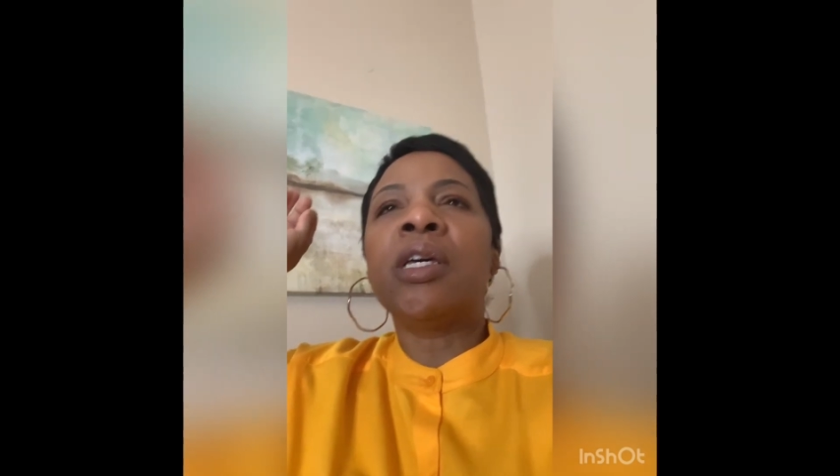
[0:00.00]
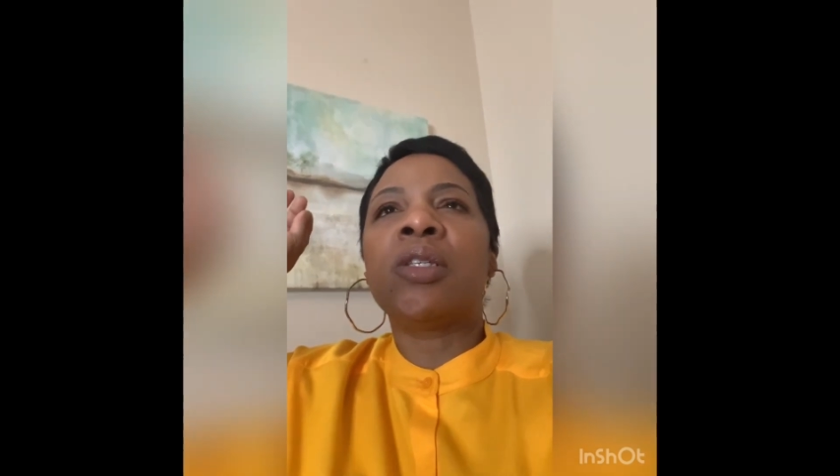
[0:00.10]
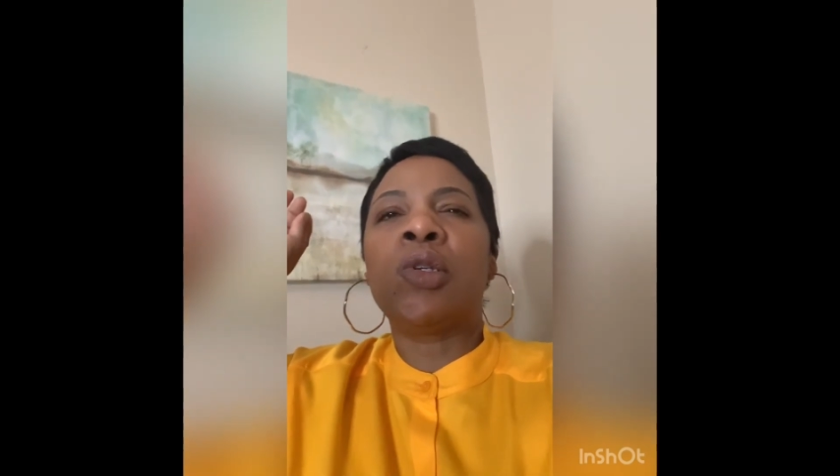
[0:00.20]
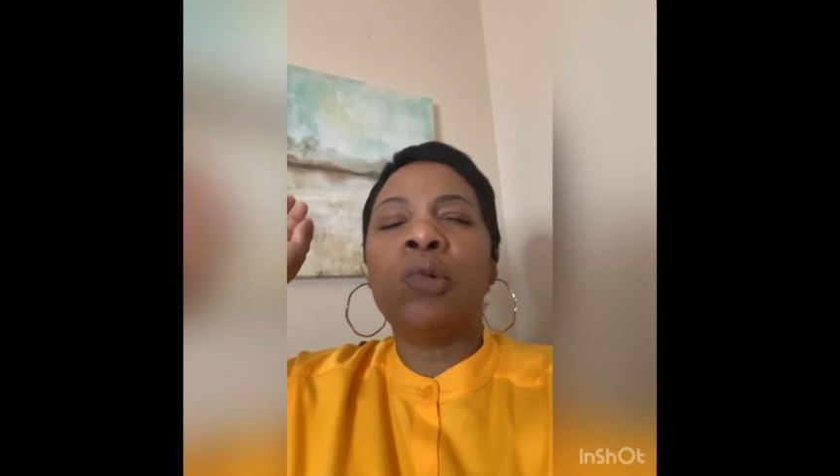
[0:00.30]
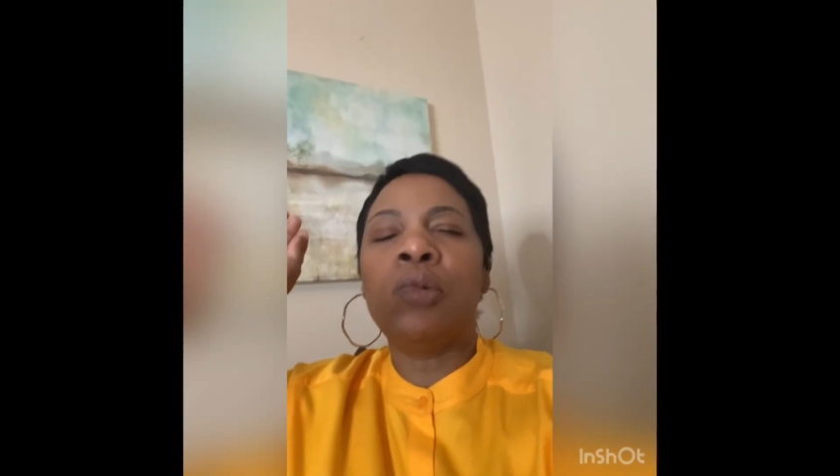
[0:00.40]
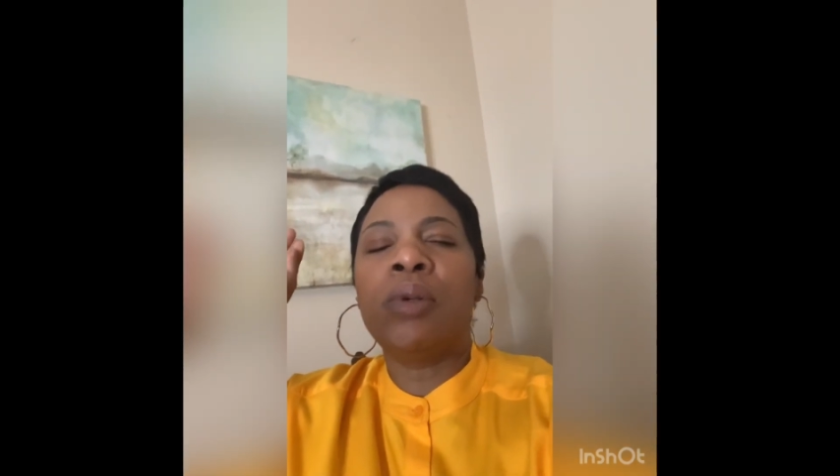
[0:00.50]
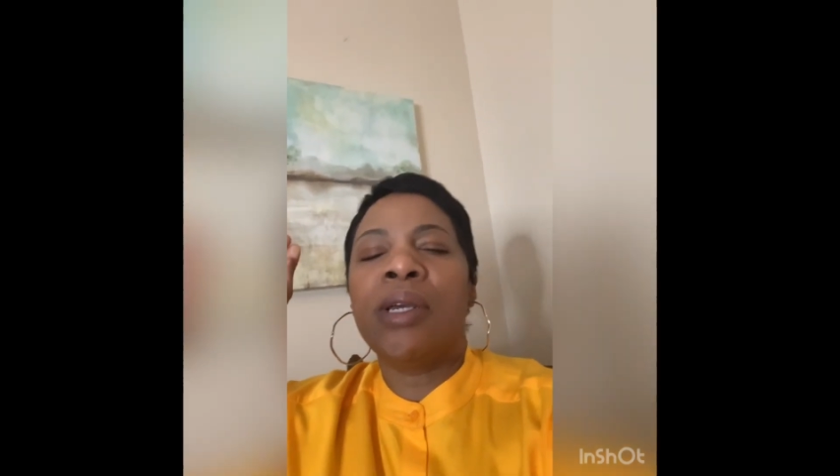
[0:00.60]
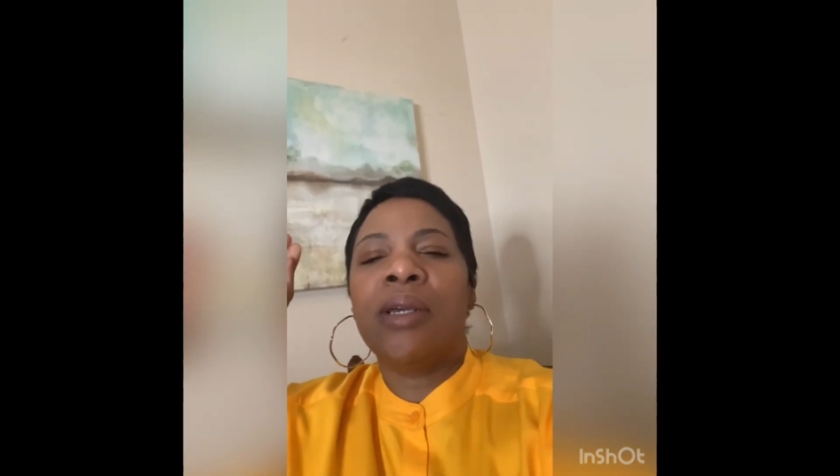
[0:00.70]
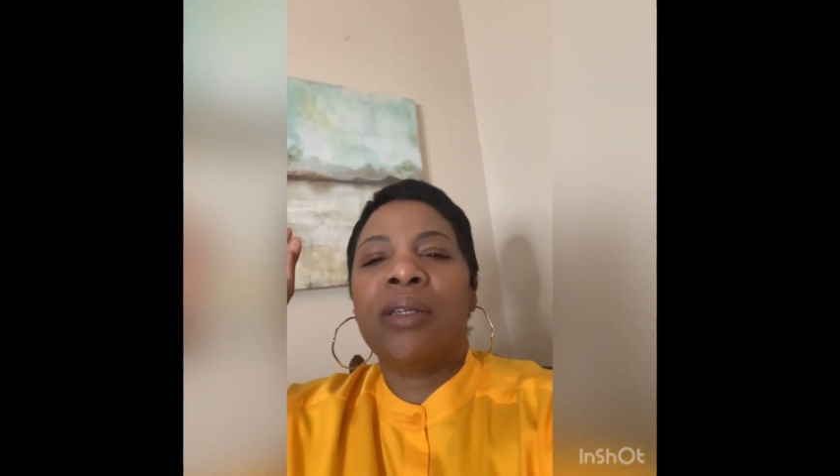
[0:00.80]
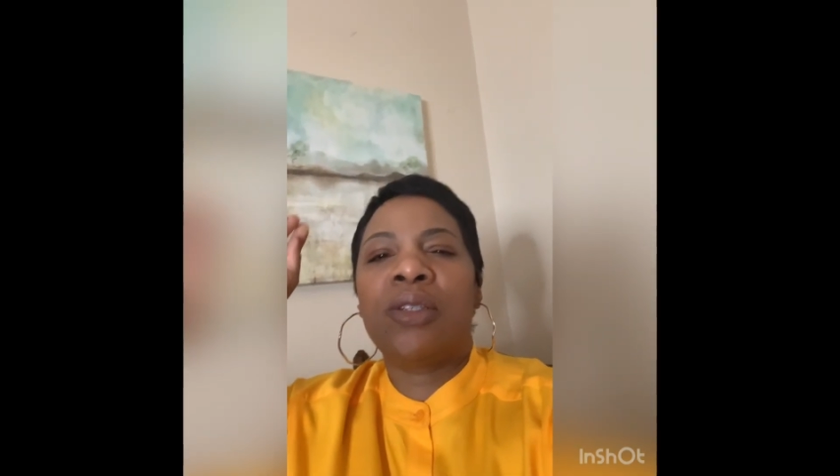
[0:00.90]
to
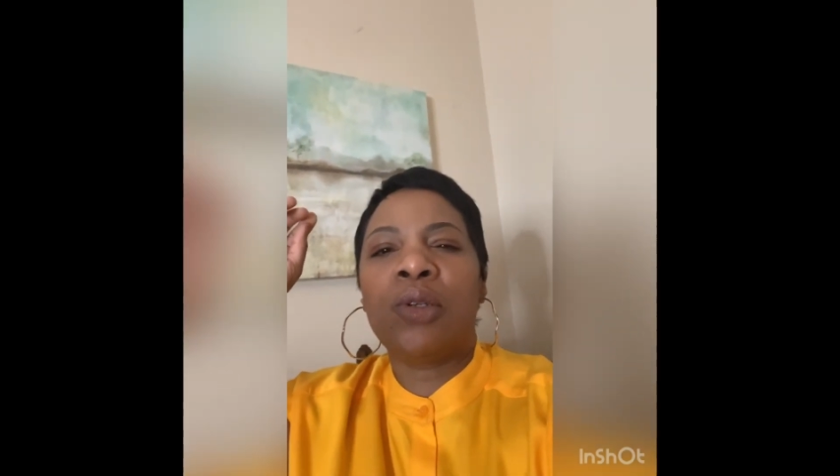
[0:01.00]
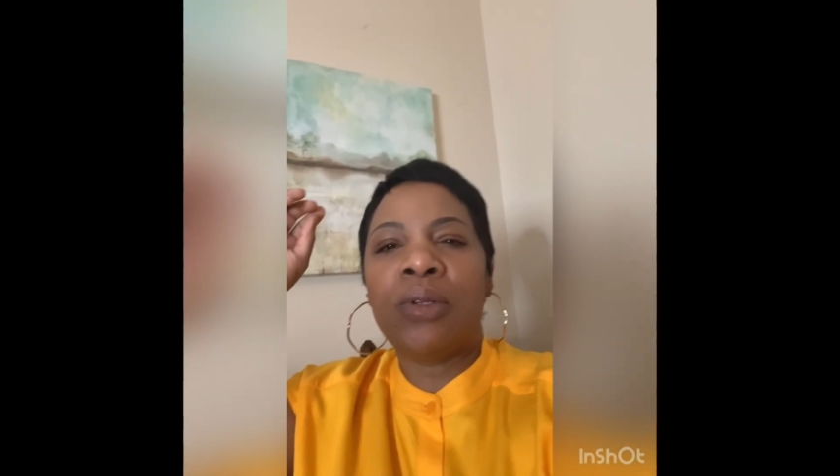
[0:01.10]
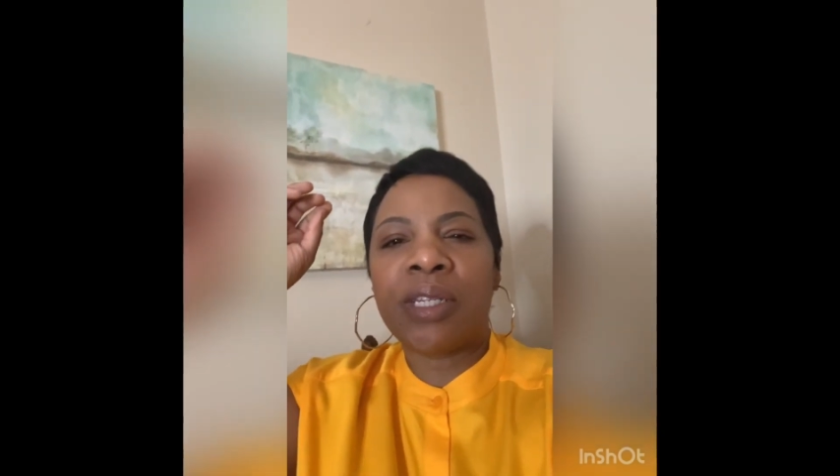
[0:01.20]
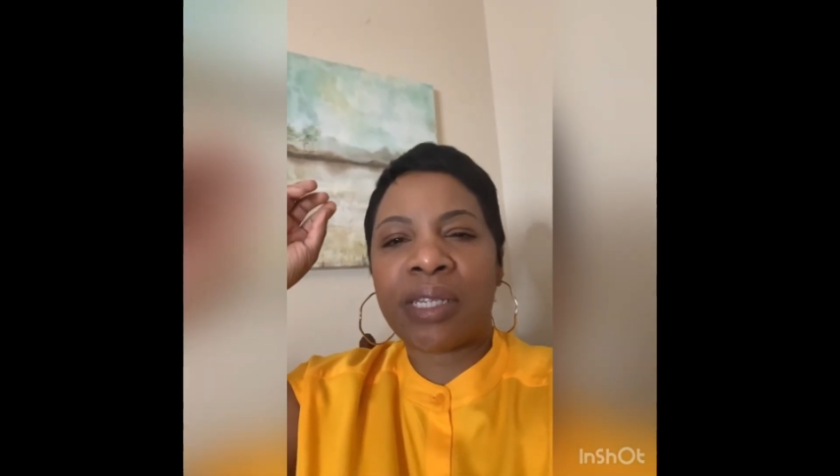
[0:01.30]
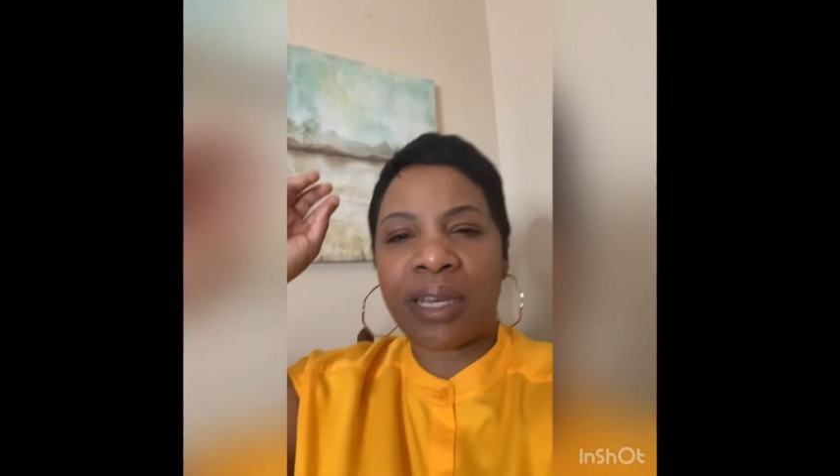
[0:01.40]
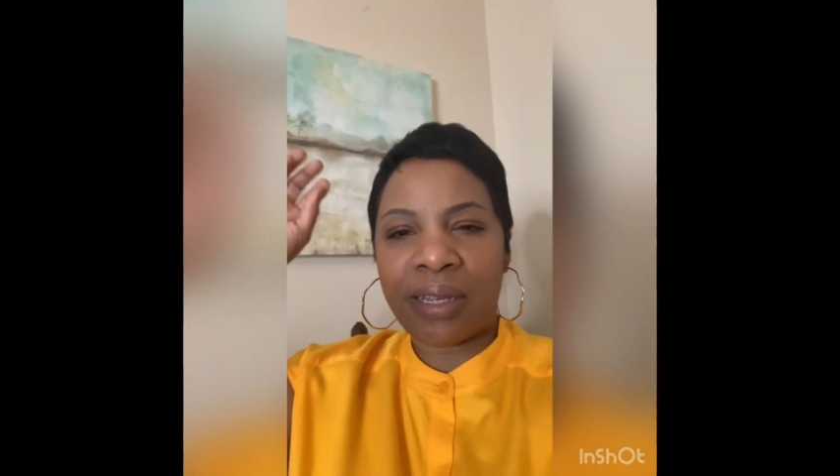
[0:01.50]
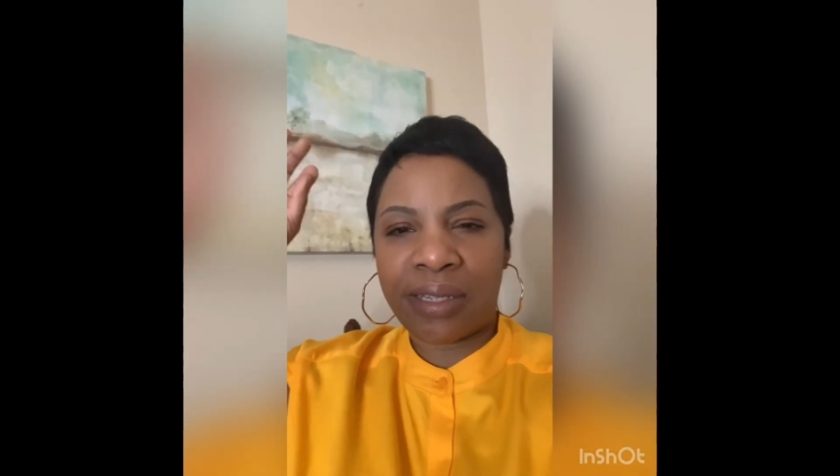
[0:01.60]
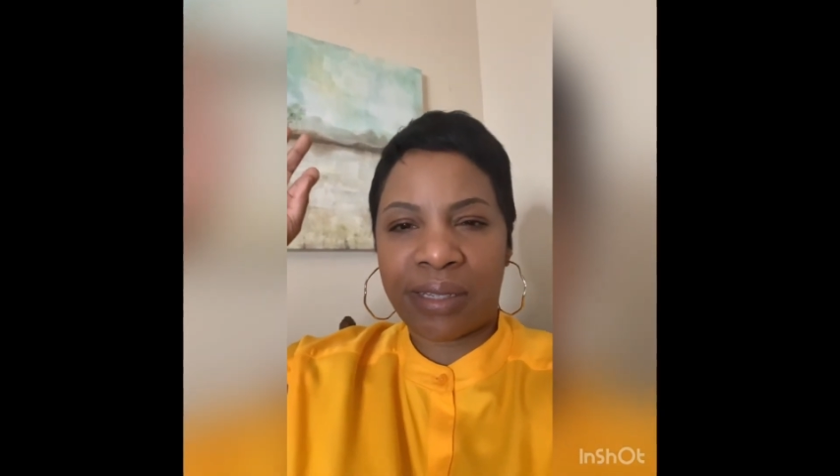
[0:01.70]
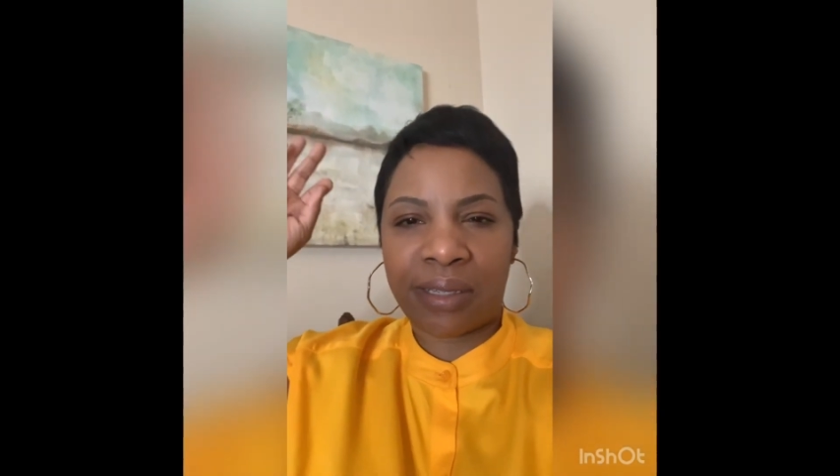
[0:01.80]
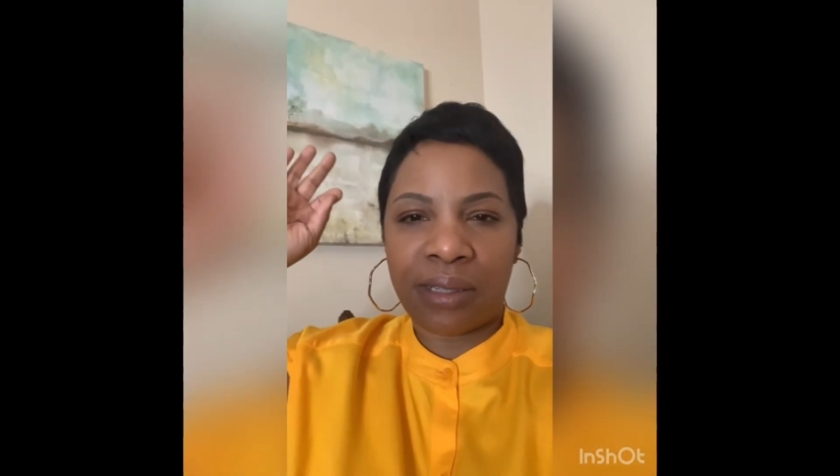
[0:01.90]
to
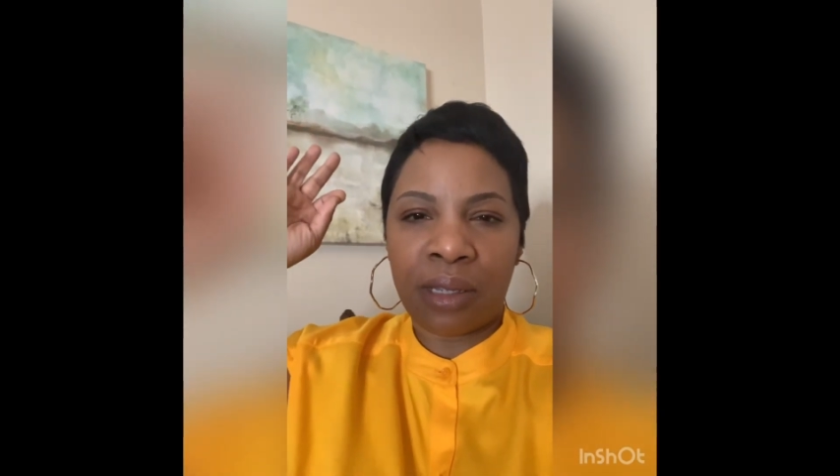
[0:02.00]
discuss